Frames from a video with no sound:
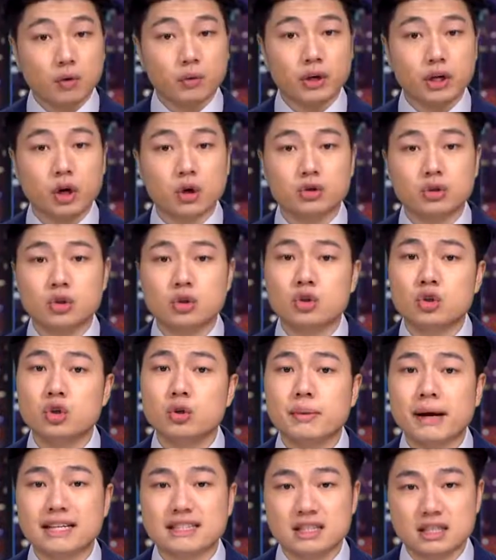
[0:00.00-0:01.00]
we go,
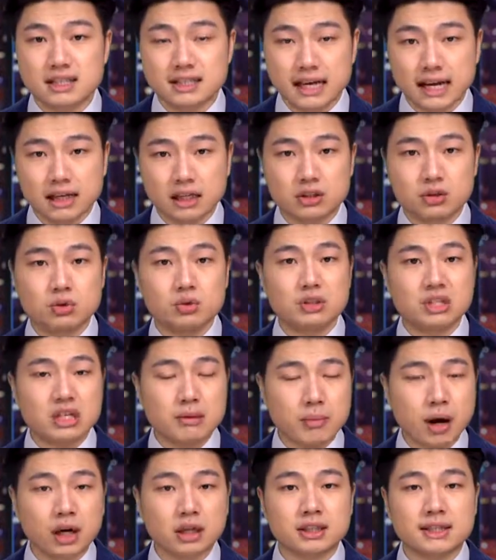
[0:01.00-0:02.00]
YouTube has decided to
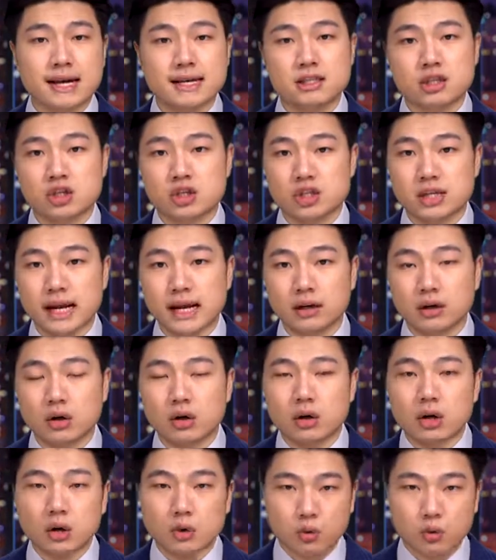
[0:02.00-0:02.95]
demonetize our channel,